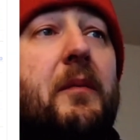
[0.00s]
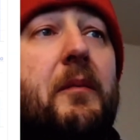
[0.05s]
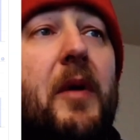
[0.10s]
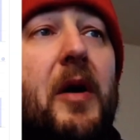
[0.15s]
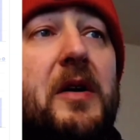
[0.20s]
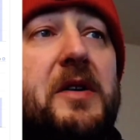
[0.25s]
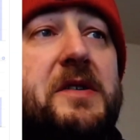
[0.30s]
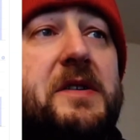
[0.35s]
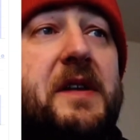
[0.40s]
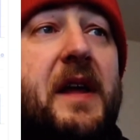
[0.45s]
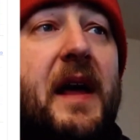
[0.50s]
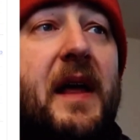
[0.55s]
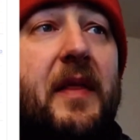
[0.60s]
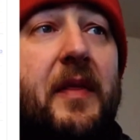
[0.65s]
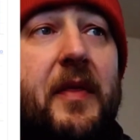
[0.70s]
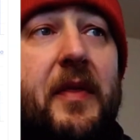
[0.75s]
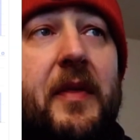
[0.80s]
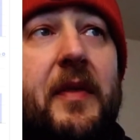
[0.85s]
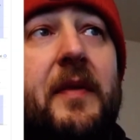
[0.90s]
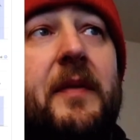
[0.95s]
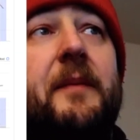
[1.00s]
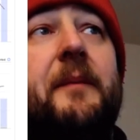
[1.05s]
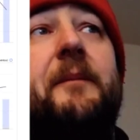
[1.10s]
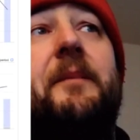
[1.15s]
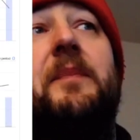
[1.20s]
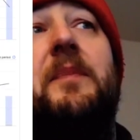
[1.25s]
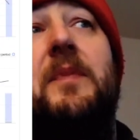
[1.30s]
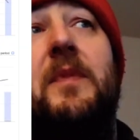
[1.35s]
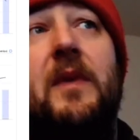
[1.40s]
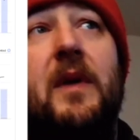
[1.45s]
March 10th,
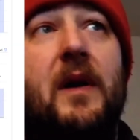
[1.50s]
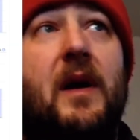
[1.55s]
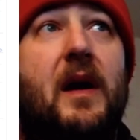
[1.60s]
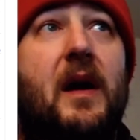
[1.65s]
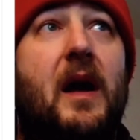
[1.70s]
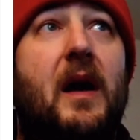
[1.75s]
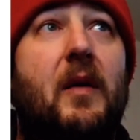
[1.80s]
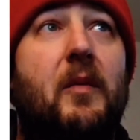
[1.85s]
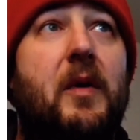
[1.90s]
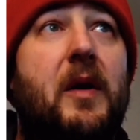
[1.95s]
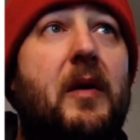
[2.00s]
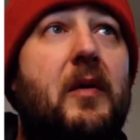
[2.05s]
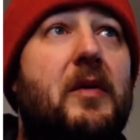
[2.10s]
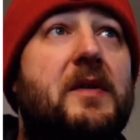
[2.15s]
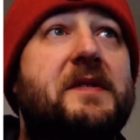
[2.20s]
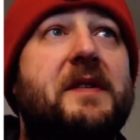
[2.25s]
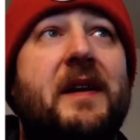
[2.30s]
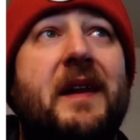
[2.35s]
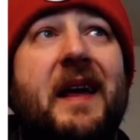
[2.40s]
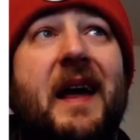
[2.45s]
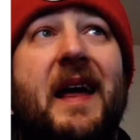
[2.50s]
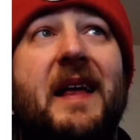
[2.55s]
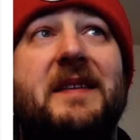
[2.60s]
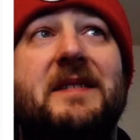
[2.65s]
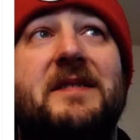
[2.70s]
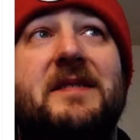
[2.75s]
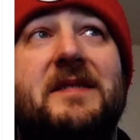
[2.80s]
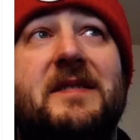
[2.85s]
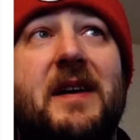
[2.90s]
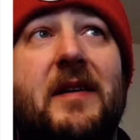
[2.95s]
we were sitting at
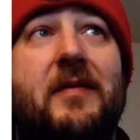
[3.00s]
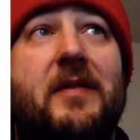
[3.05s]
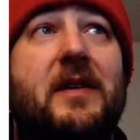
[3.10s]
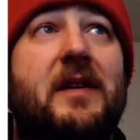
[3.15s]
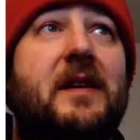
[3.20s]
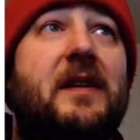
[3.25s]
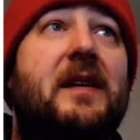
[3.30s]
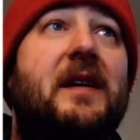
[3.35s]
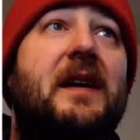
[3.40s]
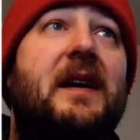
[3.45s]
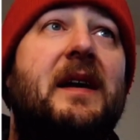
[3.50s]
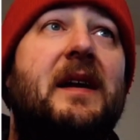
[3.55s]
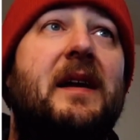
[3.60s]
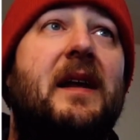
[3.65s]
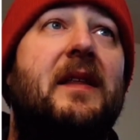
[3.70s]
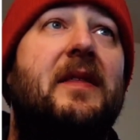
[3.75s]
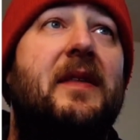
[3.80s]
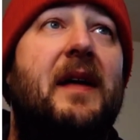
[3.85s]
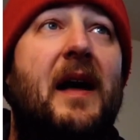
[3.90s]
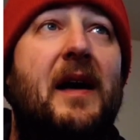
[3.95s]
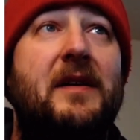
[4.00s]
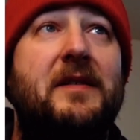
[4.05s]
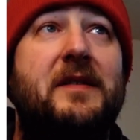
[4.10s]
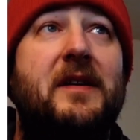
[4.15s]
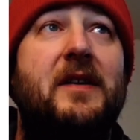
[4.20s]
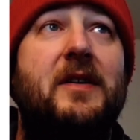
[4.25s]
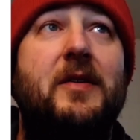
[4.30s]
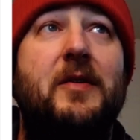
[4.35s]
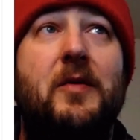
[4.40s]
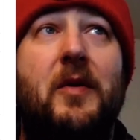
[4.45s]

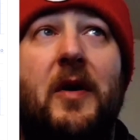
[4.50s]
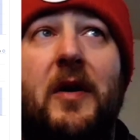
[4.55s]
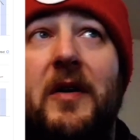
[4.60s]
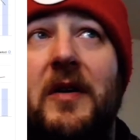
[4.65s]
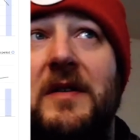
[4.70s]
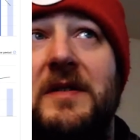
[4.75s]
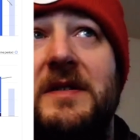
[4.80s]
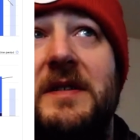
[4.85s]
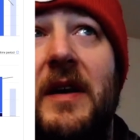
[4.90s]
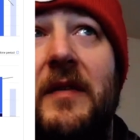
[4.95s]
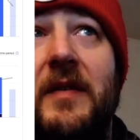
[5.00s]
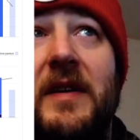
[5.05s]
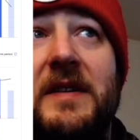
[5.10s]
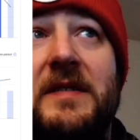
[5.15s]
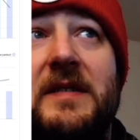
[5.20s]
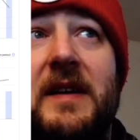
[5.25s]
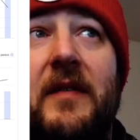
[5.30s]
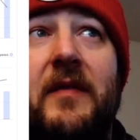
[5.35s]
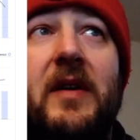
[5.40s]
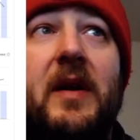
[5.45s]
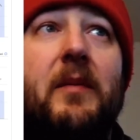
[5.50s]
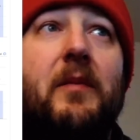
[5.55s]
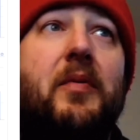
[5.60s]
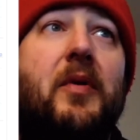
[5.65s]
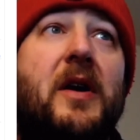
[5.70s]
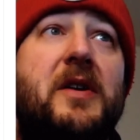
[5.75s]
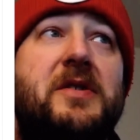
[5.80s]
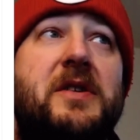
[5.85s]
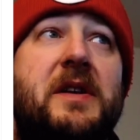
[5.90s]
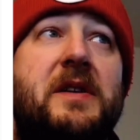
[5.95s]
17,277
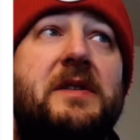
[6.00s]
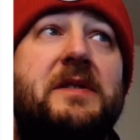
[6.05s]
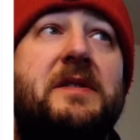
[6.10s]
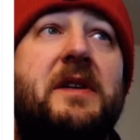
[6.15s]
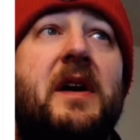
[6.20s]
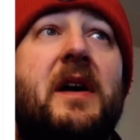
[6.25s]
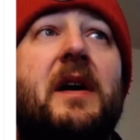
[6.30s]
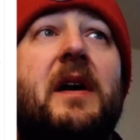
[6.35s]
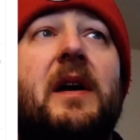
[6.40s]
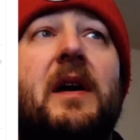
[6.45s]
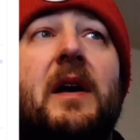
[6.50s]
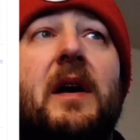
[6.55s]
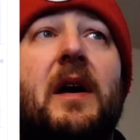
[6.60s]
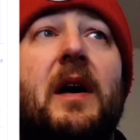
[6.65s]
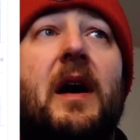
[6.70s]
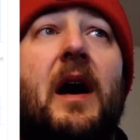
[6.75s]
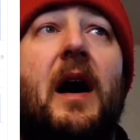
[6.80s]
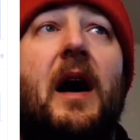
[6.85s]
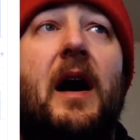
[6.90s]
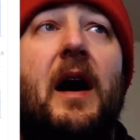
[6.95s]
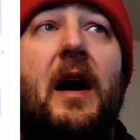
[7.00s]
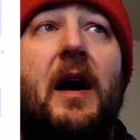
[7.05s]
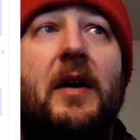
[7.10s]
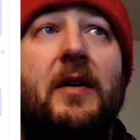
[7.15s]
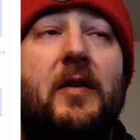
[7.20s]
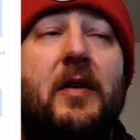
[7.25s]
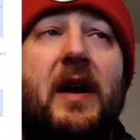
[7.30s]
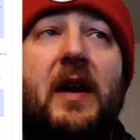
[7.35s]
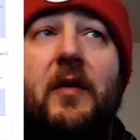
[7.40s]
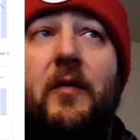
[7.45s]
impressions,
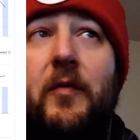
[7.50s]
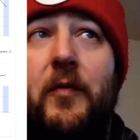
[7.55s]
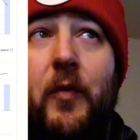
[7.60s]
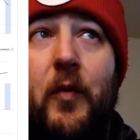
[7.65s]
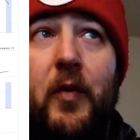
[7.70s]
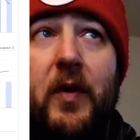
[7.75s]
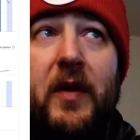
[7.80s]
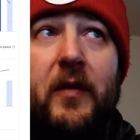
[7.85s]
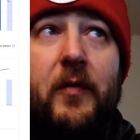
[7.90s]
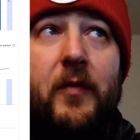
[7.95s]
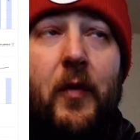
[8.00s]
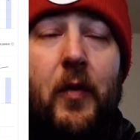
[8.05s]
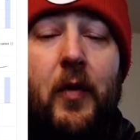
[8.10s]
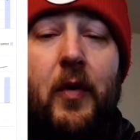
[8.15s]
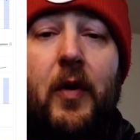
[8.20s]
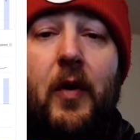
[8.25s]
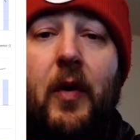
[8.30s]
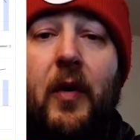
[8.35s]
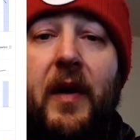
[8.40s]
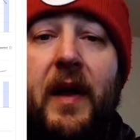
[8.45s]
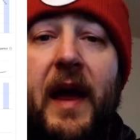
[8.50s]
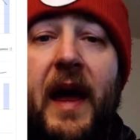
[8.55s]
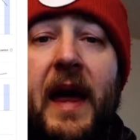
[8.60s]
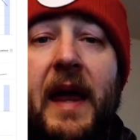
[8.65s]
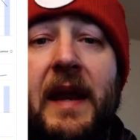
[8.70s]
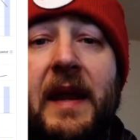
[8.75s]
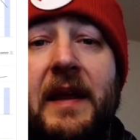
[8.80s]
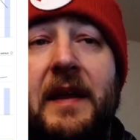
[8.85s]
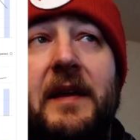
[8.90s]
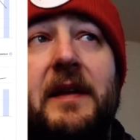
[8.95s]
144
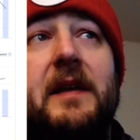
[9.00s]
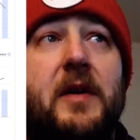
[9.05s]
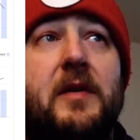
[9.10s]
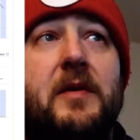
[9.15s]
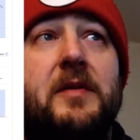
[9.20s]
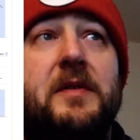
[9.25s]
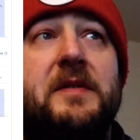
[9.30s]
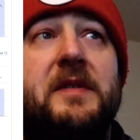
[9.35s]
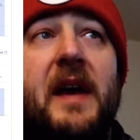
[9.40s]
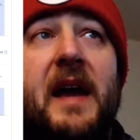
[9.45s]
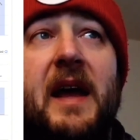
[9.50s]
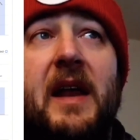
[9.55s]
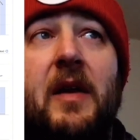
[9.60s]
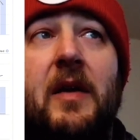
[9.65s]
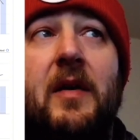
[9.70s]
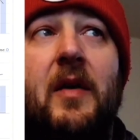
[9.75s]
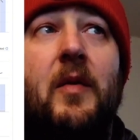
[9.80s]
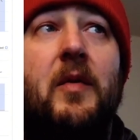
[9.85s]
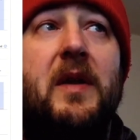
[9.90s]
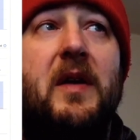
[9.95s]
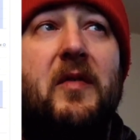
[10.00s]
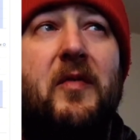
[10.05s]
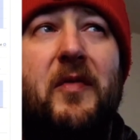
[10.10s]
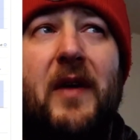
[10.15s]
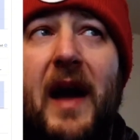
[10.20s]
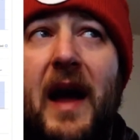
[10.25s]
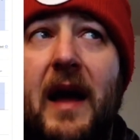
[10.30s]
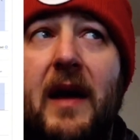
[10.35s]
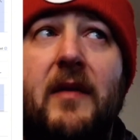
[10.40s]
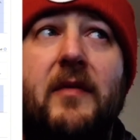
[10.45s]
organic views, and only
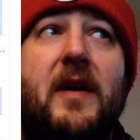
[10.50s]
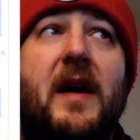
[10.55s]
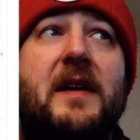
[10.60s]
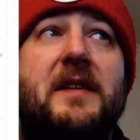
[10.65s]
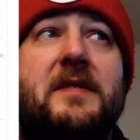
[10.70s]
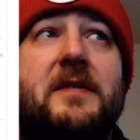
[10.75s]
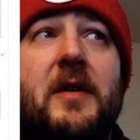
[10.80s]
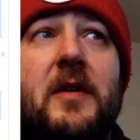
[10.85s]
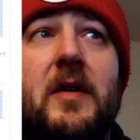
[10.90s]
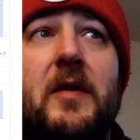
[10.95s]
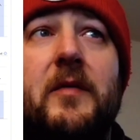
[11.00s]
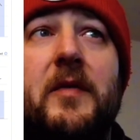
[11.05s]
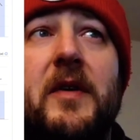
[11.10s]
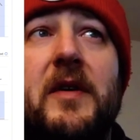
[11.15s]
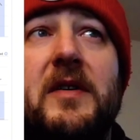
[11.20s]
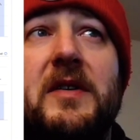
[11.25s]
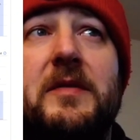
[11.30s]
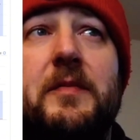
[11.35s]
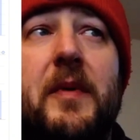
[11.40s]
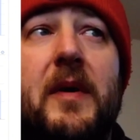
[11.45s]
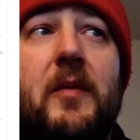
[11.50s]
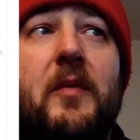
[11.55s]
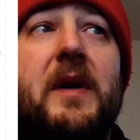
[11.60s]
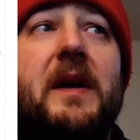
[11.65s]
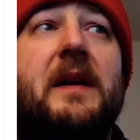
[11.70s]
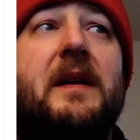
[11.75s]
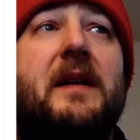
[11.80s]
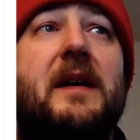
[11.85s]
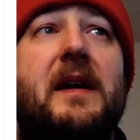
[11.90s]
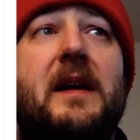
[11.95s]
5 external views, but we
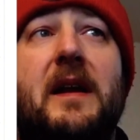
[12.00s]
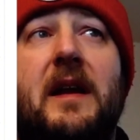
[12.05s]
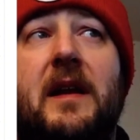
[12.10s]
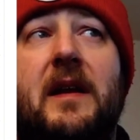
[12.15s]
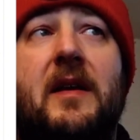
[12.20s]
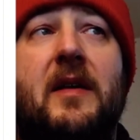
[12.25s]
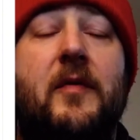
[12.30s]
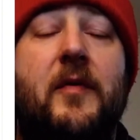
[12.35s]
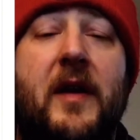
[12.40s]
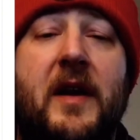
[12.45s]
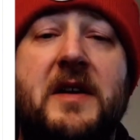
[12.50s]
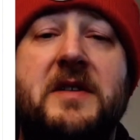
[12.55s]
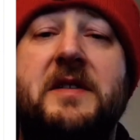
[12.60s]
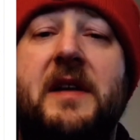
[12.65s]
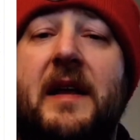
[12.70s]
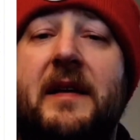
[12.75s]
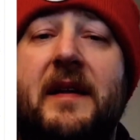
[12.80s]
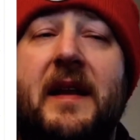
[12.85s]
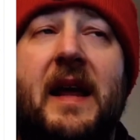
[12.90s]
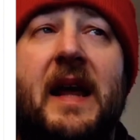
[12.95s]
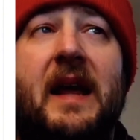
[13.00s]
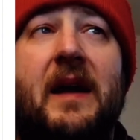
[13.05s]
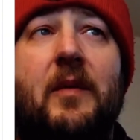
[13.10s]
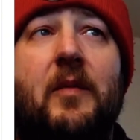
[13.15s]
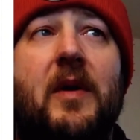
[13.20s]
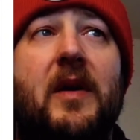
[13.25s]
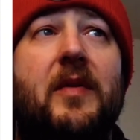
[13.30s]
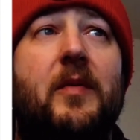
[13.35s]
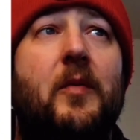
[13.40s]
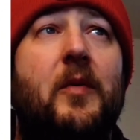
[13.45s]
did finish that day
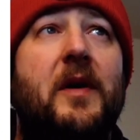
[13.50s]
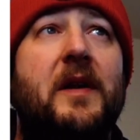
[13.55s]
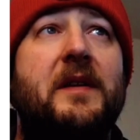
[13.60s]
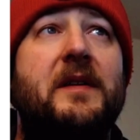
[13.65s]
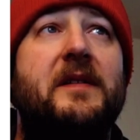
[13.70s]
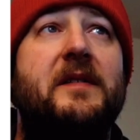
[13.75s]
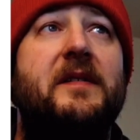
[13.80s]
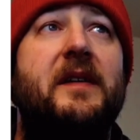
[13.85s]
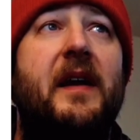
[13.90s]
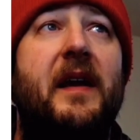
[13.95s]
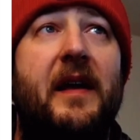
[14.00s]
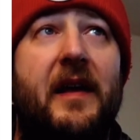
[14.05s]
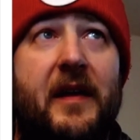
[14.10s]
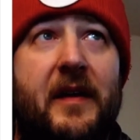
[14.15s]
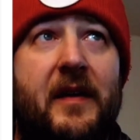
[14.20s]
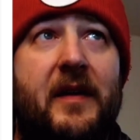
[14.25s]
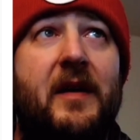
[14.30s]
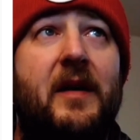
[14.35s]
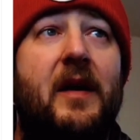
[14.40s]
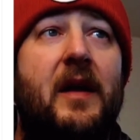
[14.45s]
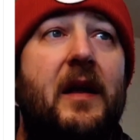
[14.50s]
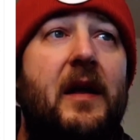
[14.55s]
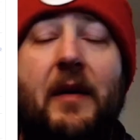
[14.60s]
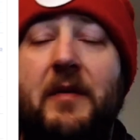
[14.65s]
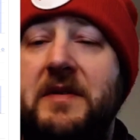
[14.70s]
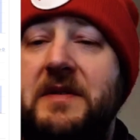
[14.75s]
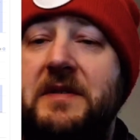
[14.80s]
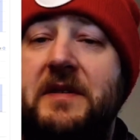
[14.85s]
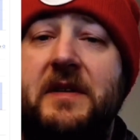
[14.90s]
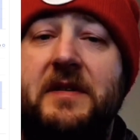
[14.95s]
with 1 sale. That
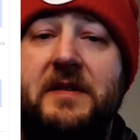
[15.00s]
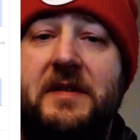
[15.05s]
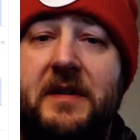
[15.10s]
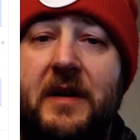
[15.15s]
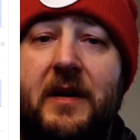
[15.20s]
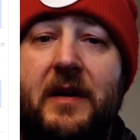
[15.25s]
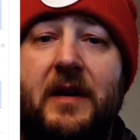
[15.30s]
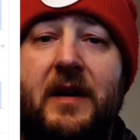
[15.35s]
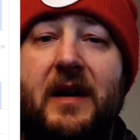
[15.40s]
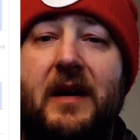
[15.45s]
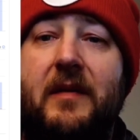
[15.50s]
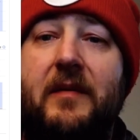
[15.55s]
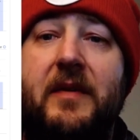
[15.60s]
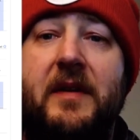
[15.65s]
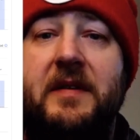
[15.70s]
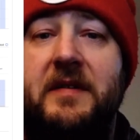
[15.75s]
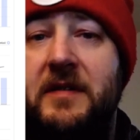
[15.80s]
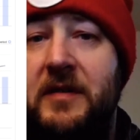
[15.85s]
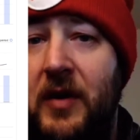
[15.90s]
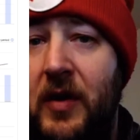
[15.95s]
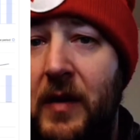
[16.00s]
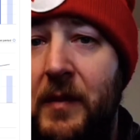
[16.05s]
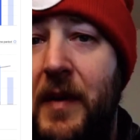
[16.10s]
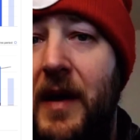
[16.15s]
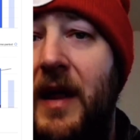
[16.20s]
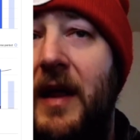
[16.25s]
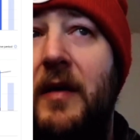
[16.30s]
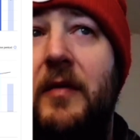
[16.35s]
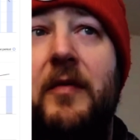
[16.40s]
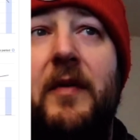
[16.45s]
was the start of the
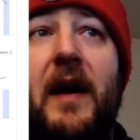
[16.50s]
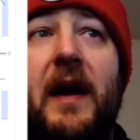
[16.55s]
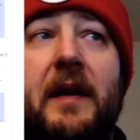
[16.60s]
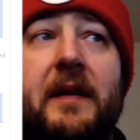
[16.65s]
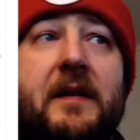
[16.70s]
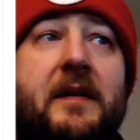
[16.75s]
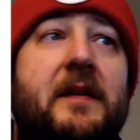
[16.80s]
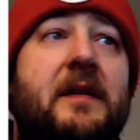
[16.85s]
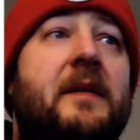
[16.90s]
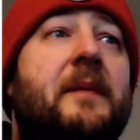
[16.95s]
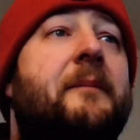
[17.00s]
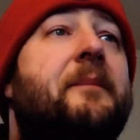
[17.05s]
snowball effect.